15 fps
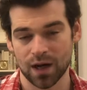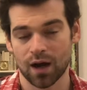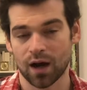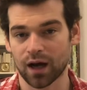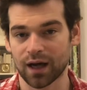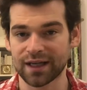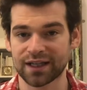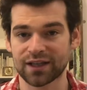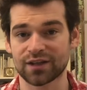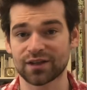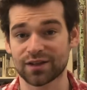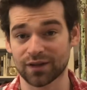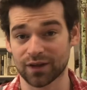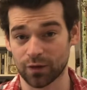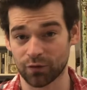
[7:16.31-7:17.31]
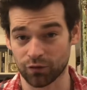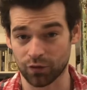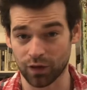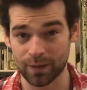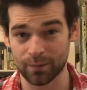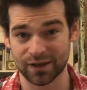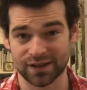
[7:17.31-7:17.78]
I could
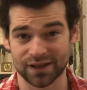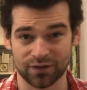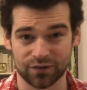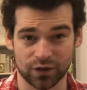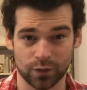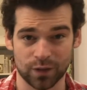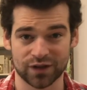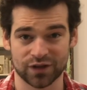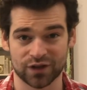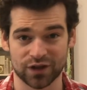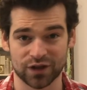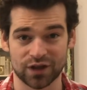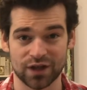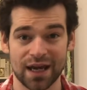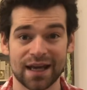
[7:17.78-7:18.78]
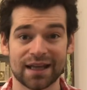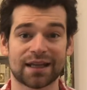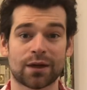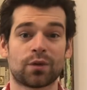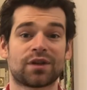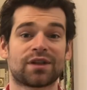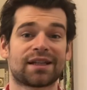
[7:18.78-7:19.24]
write myself a question that
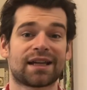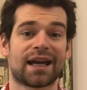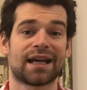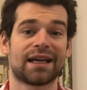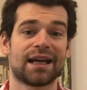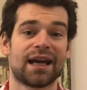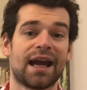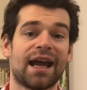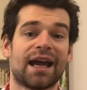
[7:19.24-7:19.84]
would say,